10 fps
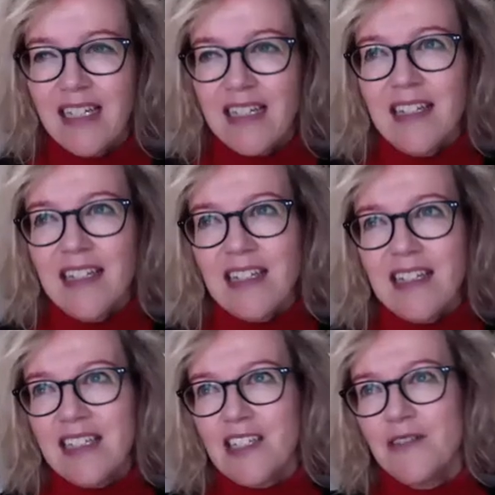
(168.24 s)
Yeah,
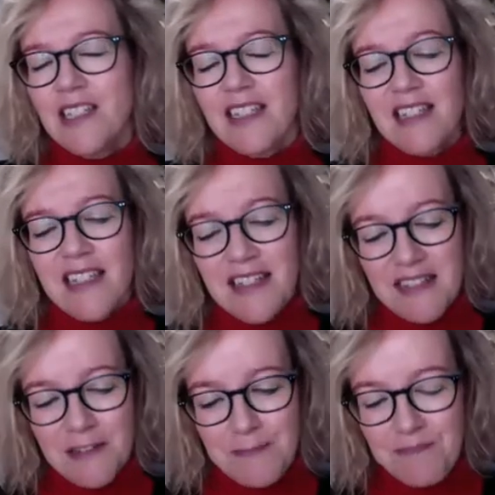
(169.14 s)
actually,
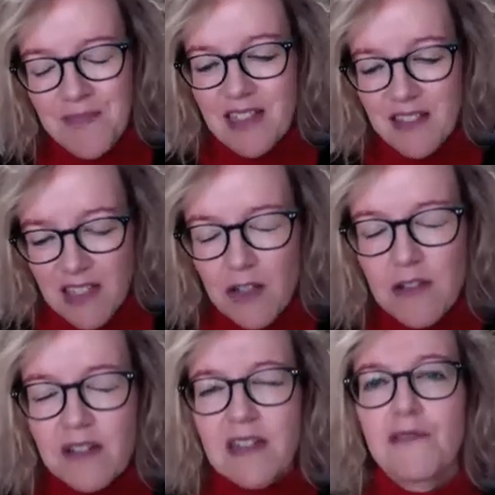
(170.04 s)
it's
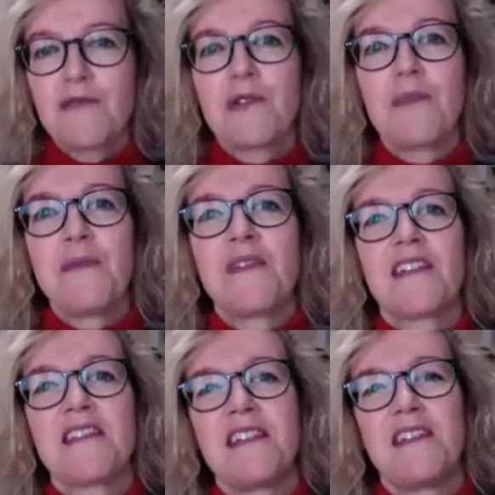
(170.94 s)
interesting for me
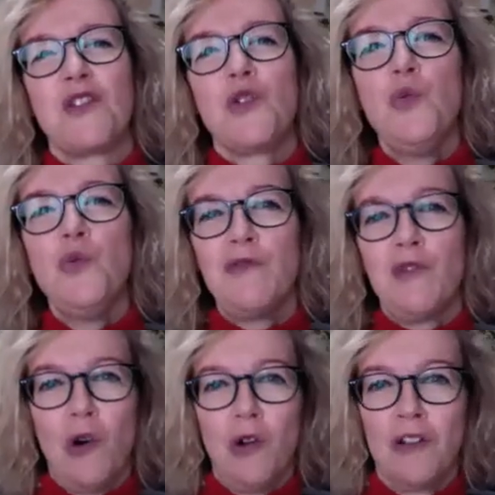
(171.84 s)
because it's
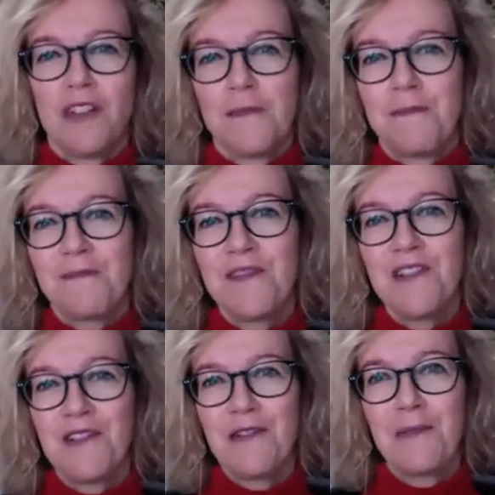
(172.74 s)
twofold.
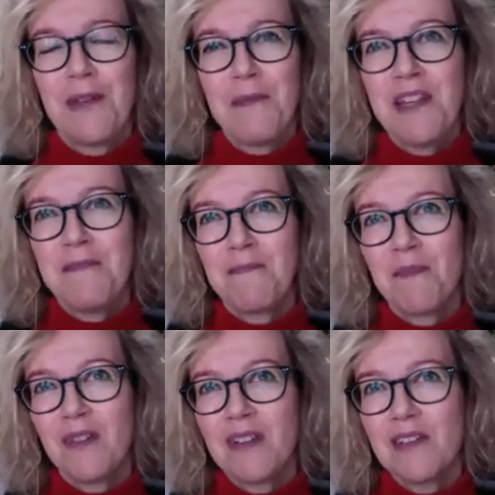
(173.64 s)
Maybe
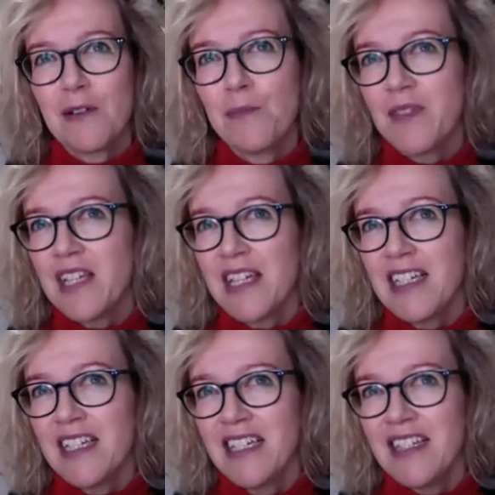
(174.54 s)
something
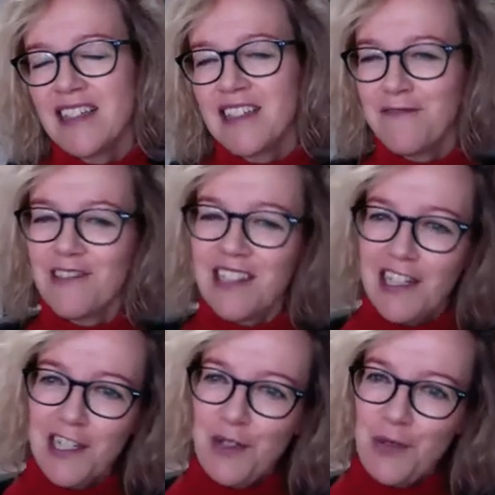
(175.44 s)
that I would
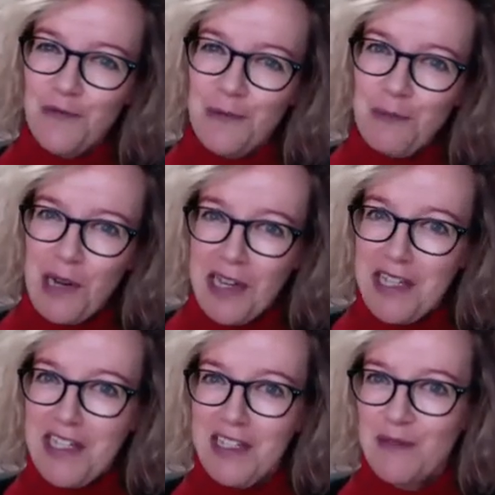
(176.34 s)
like to
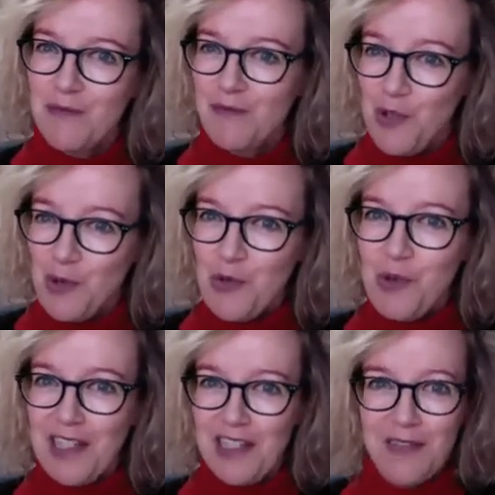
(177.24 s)
remind you
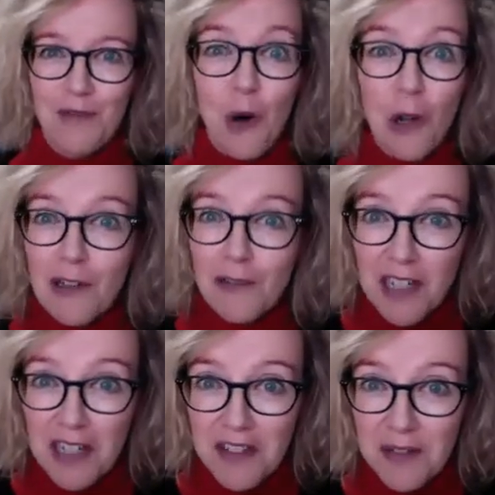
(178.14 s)
and all of
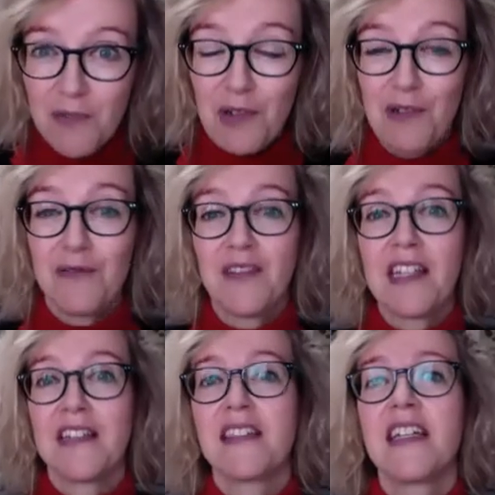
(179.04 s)
us of
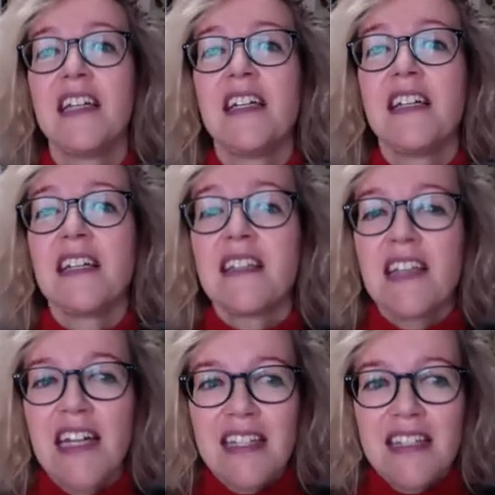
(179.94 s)
is
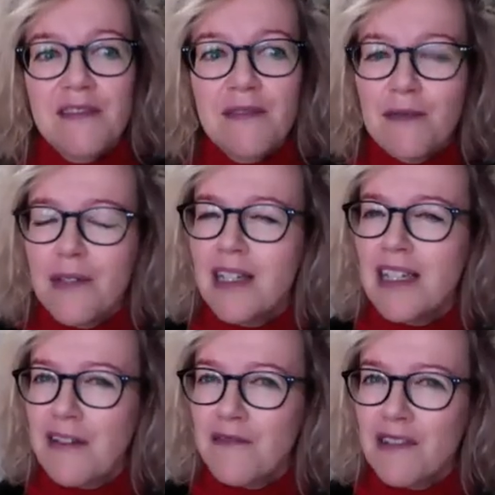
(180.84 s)
that we
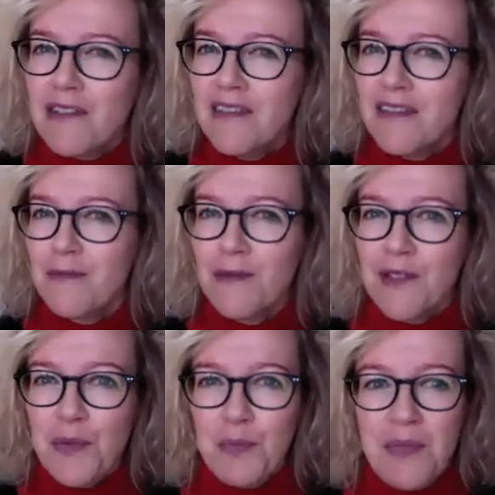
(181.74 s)
never will
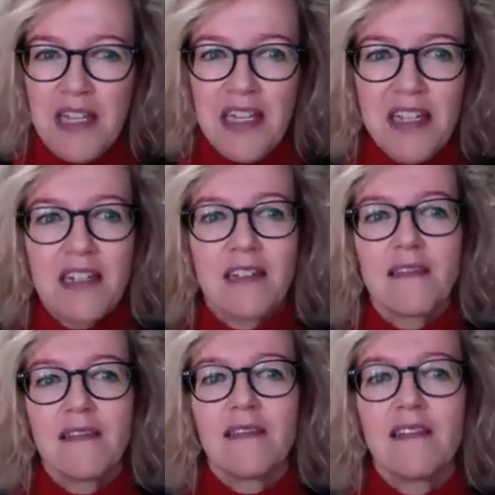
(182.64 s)
speak
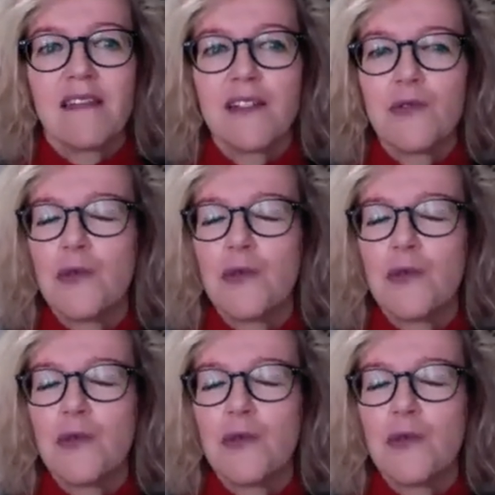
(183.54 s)
to